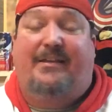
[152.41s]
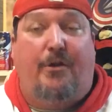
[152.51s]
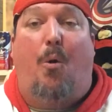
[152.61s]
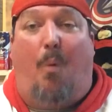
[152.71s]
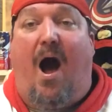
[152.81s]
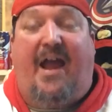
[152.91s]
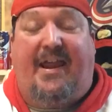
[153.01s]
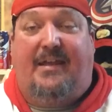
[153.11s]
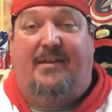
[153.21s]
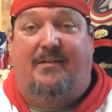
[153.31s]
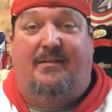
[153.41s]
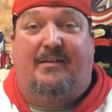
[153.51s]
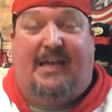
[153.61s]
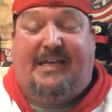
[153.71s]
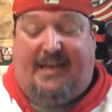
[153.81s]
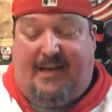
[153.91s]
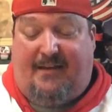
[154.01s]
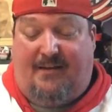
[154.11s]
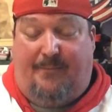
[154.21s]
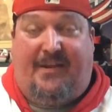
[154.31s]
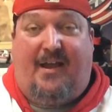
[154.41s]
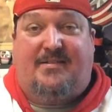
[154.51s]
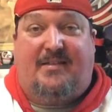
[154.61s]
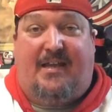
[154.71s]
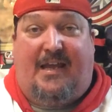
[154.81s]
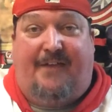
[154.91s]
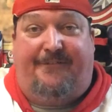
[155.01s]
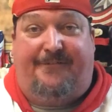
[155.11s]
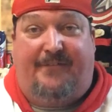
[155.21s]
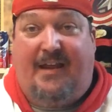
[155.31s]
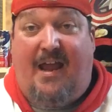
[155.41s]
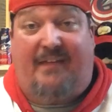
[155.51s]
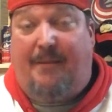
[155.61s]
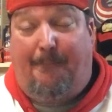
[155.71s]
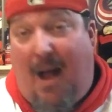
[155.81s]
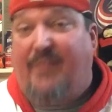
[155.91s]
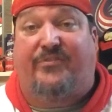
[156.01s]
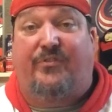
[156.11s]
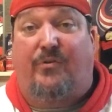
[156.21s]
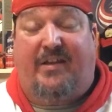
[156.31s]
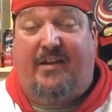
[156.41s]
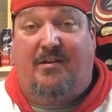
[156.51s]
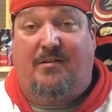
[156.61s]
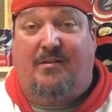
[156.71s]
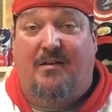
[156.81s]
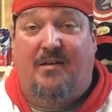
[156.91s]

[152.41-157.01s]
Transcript: You know why he did it. Because if he has a monster year,